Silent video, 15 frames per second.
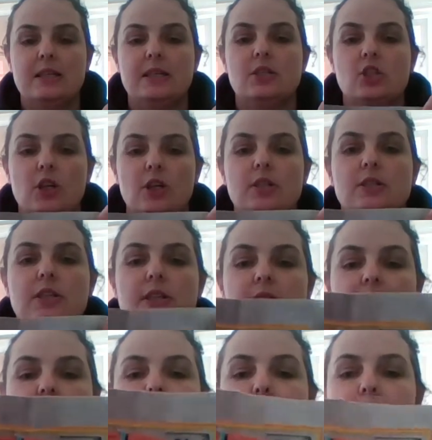
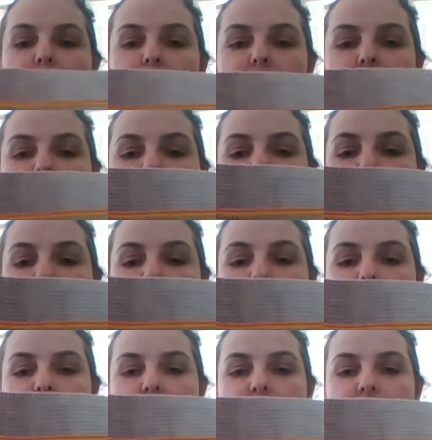Charting's fabric.
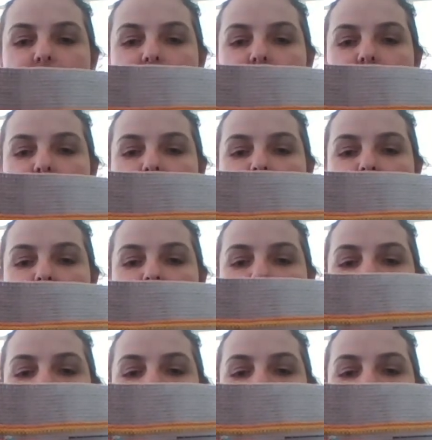As you can see, I